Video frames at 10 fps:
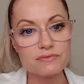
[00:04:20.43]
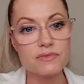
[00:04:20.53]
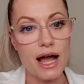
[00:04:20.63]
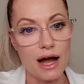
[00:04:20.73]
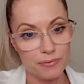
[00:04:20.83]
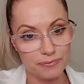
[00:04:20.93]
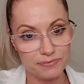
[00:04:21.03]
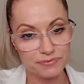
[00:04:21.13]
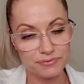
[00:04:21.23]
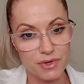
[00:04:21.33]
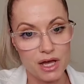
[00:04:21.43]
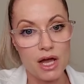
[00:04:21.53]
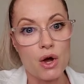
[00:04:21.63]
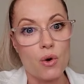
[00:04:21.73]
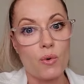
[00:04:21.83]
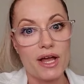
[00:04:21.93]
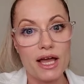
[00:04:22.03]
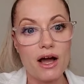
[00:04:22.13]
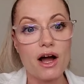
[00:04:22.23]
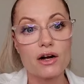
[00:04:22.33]
Now,
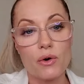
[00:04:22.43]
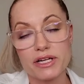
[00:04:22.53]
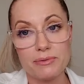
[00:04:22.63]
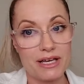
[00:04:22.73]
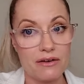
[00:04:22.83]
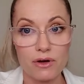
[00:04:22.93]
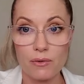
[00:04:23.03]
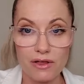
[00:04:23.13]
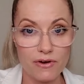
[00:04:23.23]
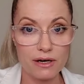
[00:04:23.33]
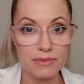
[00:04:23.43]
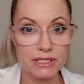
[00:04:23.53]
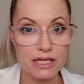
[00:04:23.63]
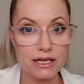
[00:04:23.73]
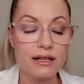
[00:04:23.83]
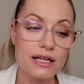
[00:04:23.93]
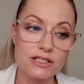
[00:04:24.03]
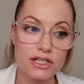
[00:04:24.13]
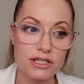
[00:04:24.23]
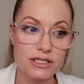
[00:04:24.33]
we are going to be giving away the vitamin C
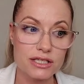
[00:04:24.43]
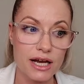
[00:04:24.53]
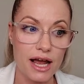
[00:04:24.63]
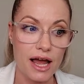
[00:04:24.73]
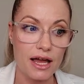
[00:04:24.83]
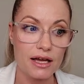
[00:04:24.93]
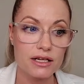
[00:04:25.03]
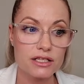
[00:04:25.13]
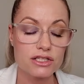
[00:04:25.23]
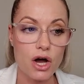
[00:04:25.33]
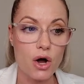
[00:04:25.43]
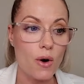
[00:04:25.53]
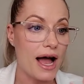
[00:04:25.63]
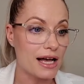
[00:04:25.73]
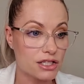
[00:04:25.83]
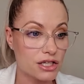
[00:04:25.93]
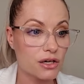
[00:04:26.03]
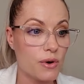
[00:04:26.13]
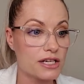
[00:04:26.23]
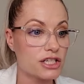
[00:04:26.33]
cleansers today. So ask
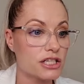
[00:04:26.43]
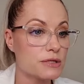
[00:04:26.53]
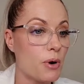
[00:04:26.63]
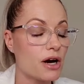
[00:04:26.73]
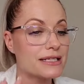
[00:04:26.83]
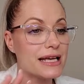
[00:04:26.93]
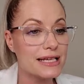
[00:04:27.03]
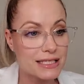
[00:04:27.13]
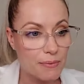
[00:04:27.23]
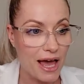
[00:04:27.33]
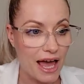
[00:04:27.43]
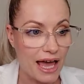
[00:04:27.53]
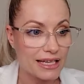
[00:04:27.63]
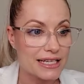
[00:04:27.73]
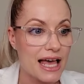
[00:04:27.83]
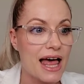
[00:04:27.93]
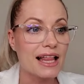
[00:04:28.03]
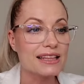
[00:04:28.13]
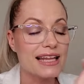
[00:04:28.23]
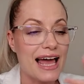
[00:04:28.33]
your questions, participate.
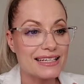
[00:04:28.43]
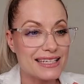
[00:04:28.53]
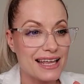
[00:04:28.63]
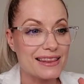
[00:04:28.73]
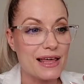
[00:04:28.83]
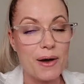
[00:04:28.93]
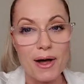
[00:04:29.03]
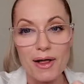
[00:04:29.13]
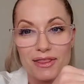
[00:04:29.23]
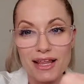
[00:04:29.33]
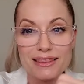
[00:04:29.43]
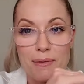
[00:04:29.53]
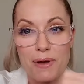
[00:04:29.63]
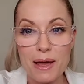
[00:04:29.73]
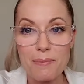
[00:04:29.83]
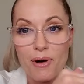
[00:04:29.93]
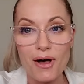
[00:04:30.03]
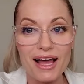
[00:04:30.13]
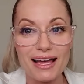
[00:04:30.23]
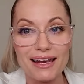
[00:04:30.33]
Let the let the
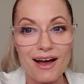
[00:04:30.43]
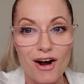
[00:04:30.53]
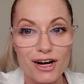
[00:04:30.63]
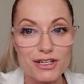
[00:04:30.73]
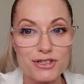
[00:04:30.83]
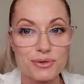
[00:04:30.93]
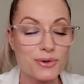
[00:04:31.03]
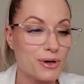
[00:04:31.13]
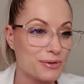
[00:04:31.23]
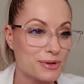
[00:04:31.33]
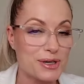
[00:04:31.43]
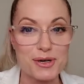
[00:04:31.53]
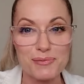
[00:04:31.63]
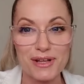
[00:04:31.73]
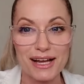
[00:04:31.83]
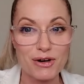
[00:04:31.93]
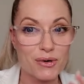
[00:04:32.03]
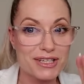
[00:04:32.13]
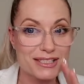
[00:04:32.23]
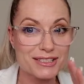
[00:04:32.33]
people in our control room like
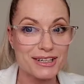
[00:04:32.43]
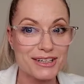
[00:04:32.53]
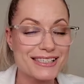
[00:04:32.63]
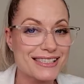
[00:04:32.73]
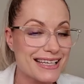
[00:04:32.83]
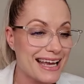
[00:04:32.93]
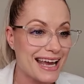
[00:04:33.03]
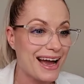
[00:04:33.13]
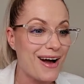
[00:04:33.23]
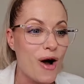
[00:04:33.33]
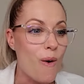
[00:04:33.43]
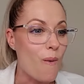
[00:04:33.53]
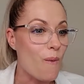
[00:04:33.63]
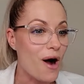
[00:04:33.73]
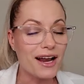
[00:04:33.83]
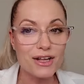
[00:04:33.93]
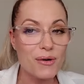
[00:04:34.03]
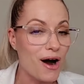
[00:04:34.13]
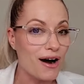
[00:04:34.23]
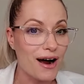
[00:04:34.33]
Crystal see what
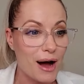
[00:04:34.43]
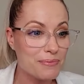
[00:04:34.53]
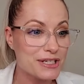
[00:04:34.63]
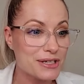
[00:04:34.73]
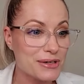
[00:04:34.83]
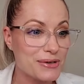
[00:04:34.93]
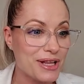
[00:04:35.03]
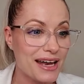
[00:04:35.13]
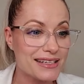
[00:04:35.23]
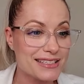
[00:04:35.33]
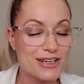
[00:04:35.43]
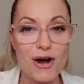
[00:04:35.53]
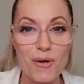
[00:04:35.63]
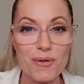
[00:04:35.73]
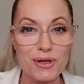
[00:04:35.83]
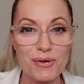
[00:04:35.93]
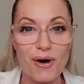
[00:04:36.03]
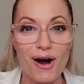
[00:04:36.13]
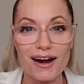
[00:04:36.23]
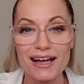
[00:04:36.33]
you are up to. Let us know you
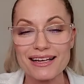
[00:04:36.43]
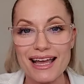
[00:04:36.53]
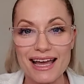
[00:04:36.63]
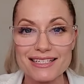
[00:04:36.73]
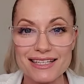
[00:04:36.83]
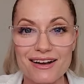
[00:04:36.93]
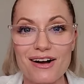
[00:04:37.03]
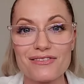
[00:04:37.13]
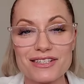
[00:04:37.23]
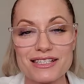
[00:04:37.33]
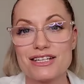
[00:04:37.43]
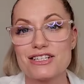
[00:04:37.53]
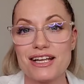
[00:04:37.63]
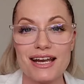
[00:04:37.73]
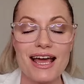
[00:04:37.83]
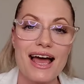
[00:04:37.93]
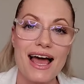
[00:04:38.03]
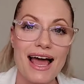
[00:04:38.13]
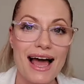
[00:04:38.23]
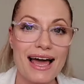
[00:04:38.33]
are engaged in the conversation,
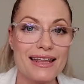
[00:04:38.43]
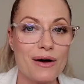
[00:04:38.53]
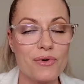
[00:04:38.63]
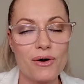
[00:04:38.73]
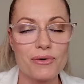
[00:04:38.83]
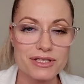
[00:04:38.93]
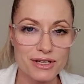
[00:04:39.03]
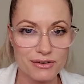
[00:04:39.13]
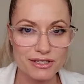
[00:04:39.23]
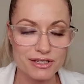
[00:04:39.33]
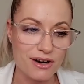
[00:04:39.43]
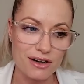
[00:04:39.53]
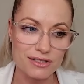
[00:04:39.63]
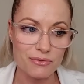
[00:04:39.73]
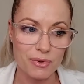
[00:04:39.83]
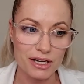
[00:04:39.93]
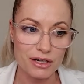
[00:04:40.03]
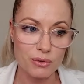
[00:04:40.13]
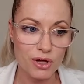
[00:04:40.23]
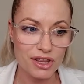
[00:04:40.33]
and that will always increase your odds of
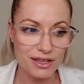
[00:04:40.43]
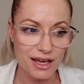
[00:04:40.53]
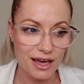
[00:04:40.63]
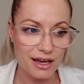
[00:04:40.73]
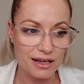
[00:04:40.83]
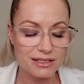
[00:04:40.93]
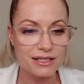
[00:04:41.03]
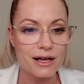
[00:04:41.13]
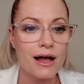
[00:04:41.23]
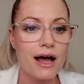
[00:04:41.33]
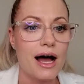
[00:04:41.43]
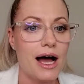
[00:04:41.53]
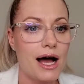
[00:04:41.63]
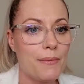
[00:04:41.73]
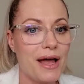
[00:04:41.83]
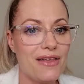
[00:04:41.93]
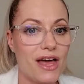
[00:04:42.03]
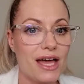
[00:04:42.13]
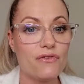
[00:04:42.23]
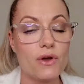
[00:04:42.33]
winning cool things. Um, and
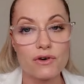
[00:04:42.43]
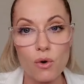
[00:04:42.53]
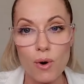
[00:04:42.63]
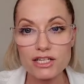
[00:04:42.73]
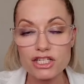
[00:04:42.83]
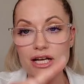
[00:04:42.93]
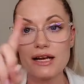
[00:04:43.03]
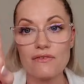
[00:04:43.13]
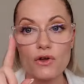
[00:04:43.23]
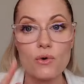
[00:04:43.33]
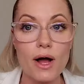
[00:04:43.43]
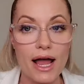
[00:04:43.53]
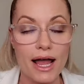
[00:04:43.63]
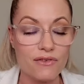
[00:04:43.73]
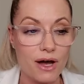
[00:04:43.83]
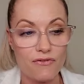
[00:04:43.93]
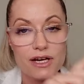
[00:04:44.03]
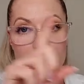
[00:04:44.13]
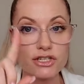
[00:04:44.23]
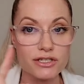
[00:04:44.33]
then, if you have a question, if you uh,
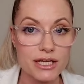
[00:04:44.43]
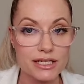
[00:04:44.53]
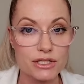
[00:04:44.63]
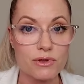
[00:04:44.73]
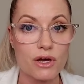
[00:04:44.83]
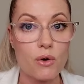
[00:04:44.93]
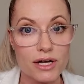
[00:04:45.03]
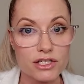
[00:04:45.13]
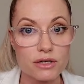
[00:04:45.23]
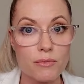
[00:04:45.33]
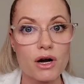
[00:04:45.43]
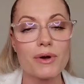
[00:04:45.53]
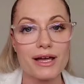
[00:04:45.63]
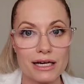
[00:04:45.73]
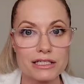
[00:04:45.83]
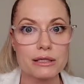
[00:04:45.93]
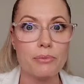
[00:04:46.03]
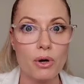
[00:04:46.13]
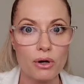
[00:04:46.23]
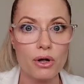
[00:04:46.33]
finish your sentence with a question mark, we can
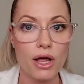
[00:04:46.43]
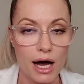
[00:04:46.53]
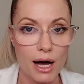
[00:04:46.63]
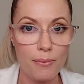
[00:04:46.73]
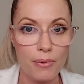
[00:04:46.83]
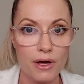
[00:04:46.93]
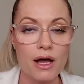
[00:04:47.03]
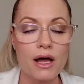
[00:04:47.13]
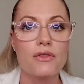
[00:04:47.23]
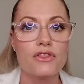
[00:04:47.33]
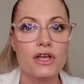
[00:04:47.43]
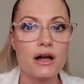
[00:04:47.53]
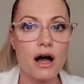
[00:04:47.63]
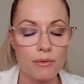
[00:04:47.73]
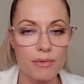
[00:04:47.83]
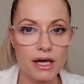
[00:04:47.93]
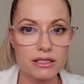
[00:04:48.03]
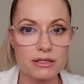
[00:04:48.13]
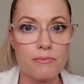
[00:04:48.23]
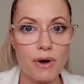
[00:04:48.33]
actually pull up the
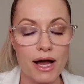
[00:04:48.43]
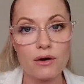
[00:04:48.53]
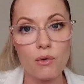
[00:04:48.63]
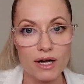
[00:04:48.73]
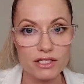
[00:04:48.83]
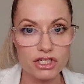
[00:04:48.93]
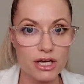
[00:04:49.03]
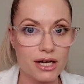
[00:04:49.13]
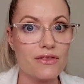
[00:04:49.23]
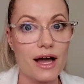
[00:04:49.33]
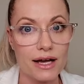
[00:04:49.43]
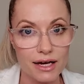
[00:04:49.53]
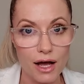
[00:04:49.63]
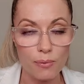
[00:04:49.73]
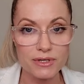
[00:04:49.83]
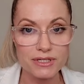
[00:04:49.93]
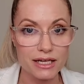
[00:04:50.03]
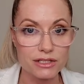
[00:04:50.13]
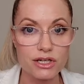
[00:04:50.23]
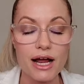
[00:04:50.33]
comments by question, and that can help us
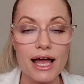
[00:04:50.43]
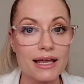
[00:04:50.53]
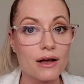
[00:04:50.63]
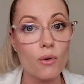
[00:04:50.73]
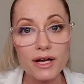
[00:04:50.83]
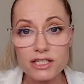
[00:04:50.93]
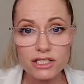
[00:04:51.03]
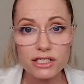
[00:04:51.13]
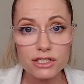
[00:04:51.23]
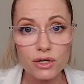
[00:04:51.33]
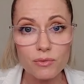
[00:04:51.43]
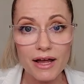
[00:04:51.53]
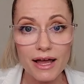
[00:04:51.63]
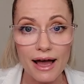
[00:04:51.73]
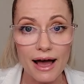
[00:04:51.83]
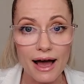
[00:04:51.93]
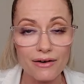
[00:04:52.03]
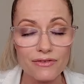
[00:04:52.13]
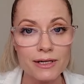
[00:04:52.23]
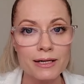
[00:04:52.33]
answer any questions you may
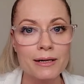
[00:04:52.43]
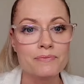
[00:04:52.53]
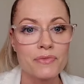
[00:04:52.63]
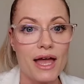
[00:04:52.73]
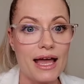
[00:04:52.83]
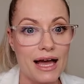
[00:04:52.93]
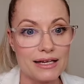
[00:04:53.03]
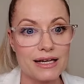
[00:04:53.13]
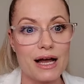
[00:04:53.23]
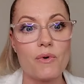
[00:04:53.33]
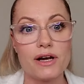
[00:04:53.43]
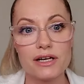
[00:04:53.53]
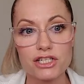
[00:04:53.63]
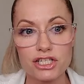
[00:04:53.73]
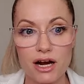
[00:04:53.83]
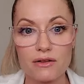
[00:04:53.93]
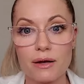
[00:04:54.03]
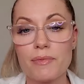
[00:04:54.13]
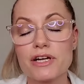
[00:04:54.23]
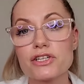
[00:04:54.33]
have. And I wanted to share,
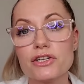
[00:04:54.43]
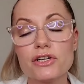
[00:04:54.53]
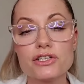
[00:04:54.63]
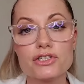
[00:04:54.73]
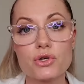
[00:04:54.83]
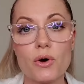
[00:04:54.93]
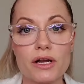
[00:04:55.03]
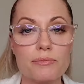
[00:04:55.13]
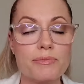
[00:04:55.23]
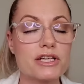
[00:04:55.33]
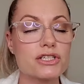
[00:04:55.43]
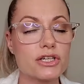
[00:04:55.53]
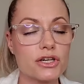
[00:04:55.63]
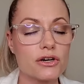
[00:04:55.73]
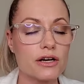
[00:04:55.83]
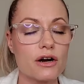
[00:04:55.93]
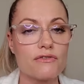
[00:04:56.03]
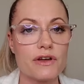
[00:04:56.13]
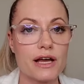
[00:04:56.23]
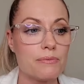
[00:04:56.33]
like, make sure you're joint, make sure you're in
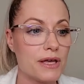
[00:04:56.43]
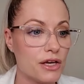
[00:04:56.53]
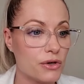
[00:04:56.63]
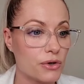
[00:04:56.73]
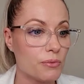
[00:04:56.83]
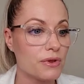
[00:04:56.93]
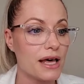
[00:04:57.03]
our VIP group.